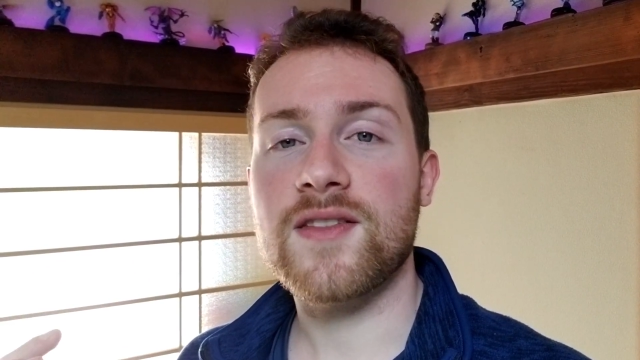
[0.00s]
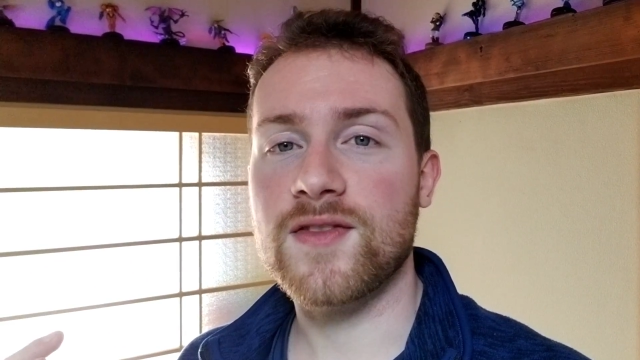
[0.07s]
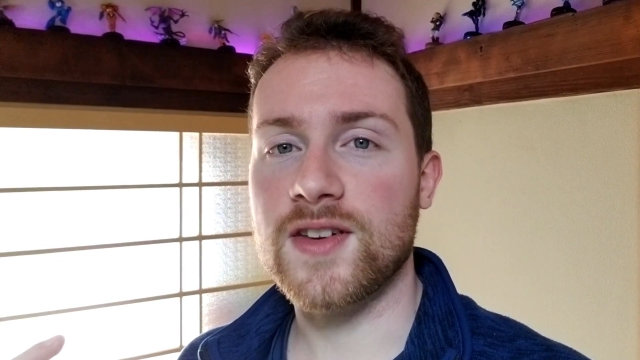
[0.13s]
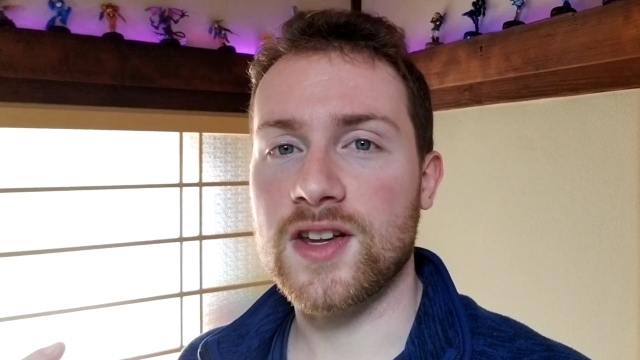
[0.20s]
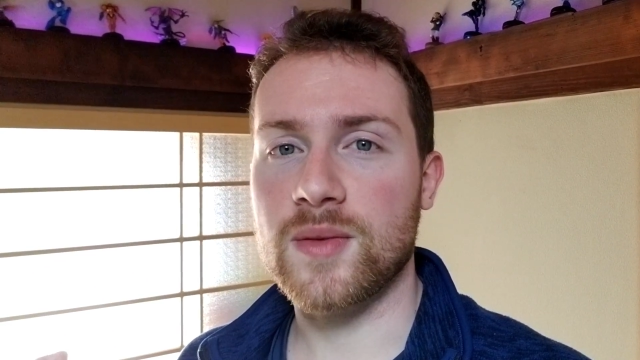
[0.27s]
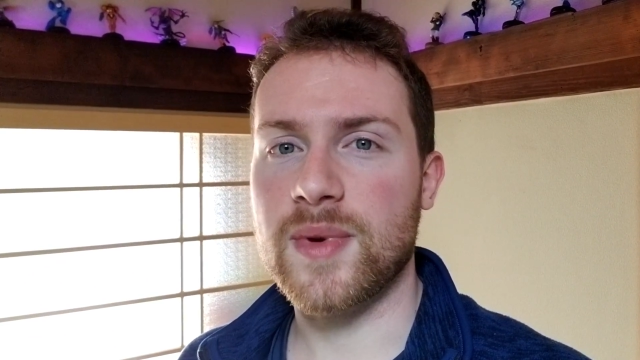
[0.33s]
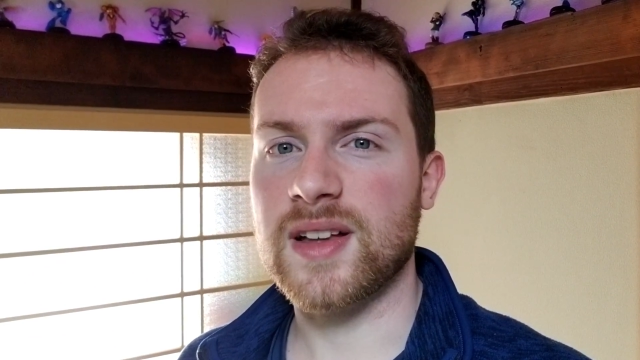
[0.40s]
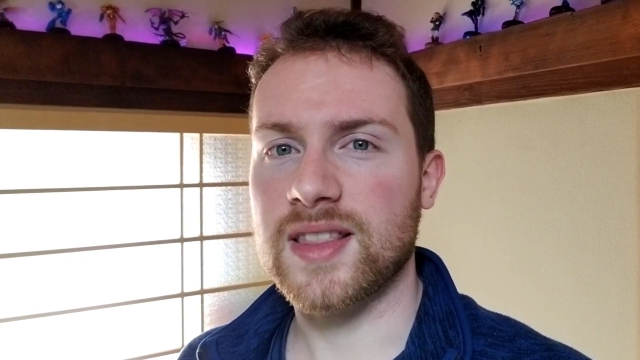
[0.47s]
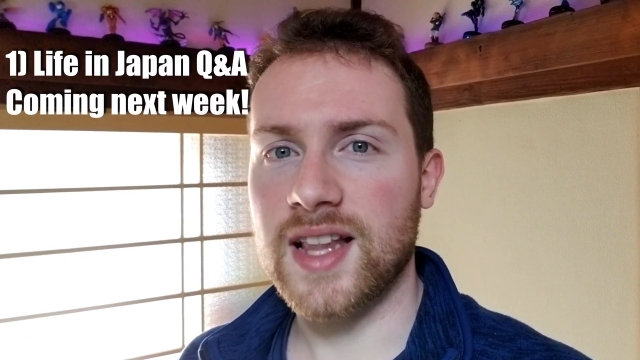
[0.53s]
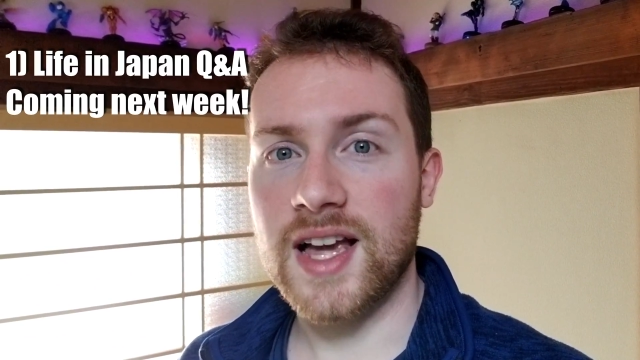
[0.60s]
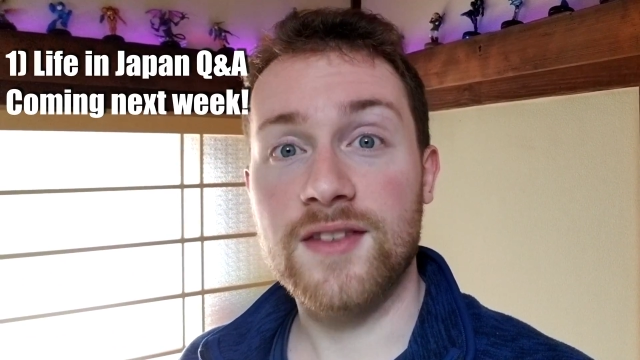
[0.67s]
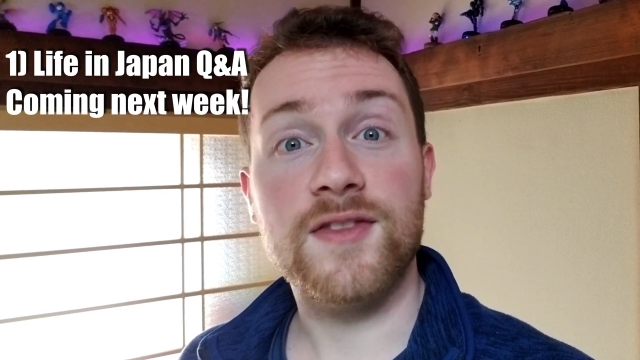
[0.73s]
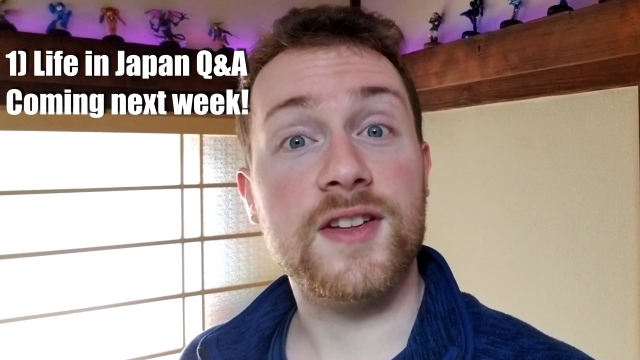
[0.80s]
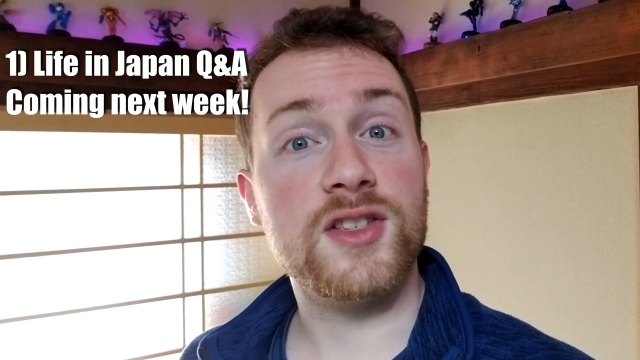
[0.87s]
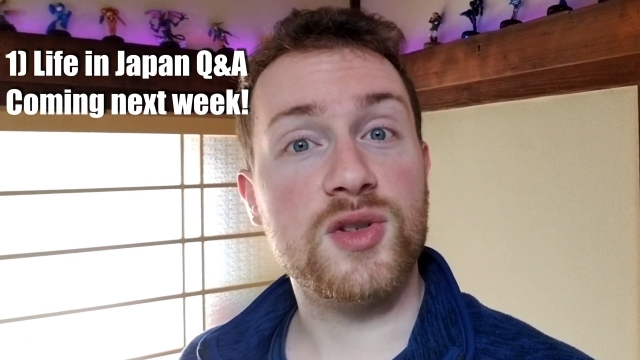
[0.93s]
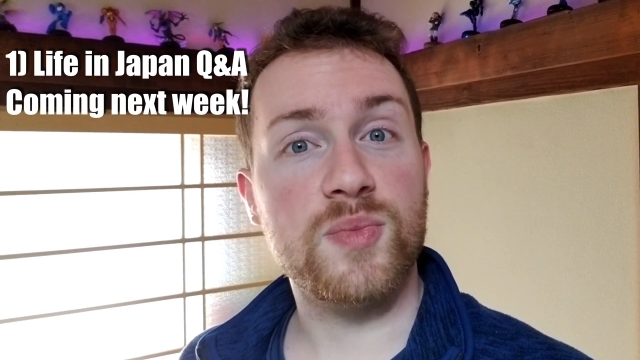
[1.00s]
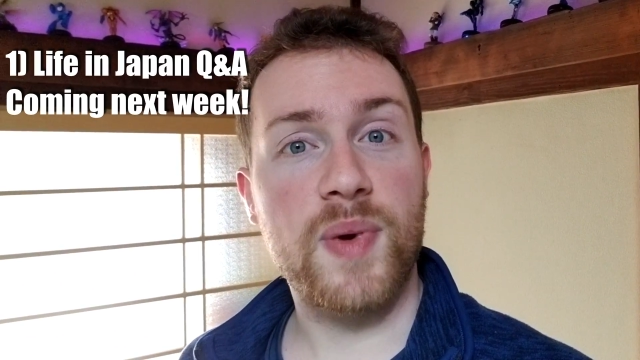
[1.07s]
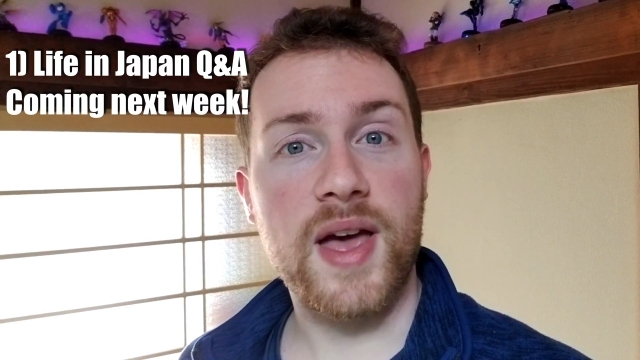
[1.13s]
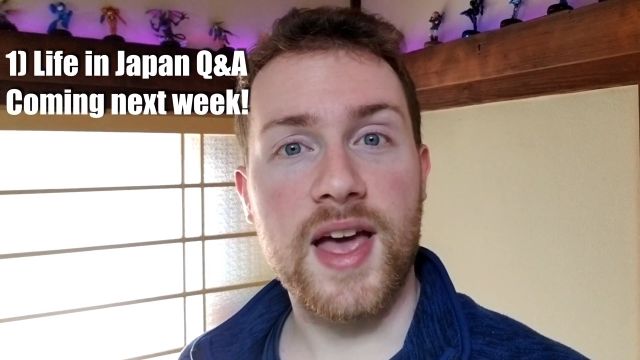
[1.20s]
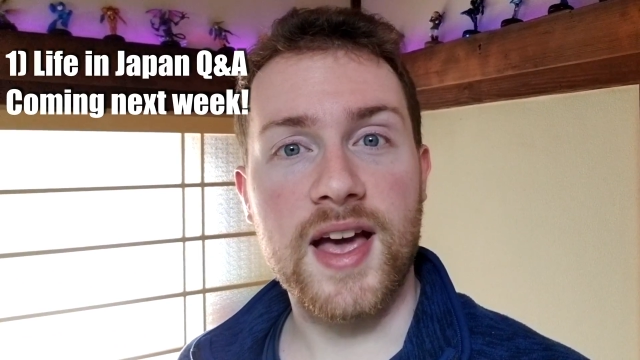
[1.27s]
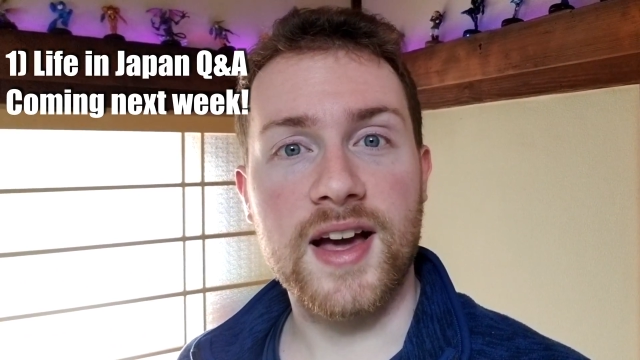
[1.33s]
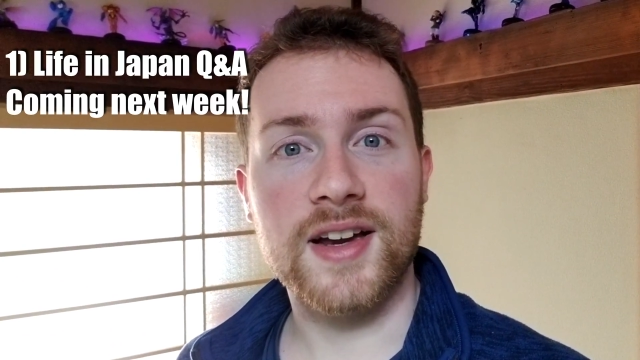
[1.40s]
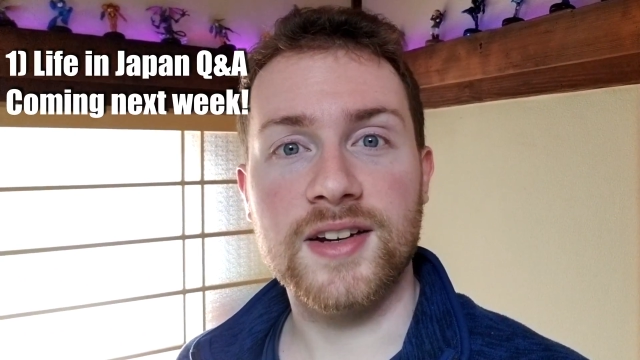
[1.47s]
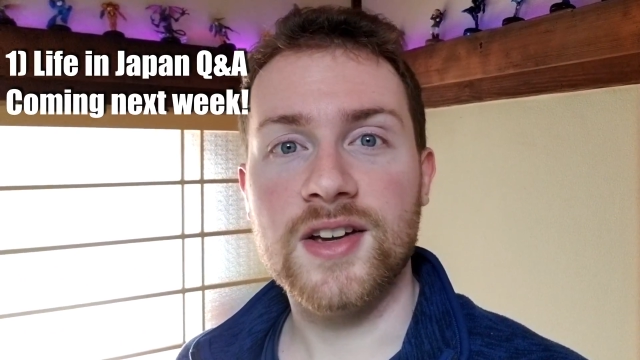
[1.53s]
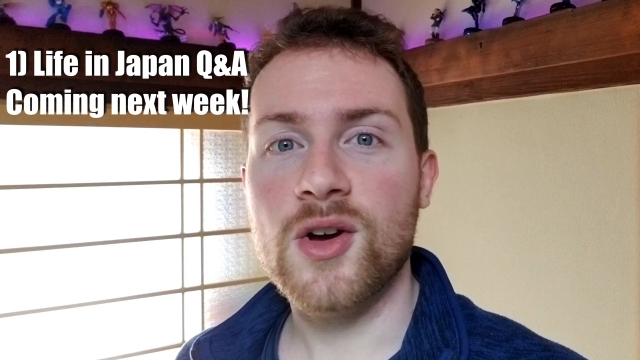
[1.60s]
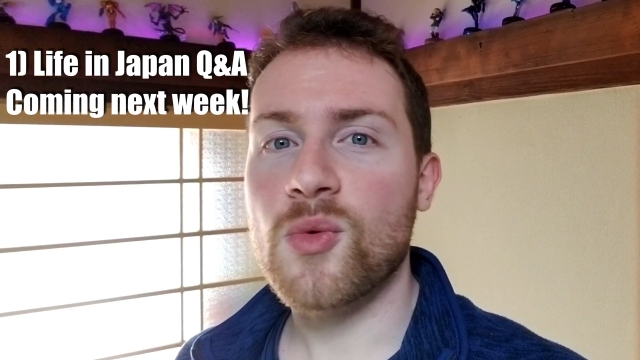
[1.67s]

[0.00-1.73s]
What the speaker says: video about life in Japan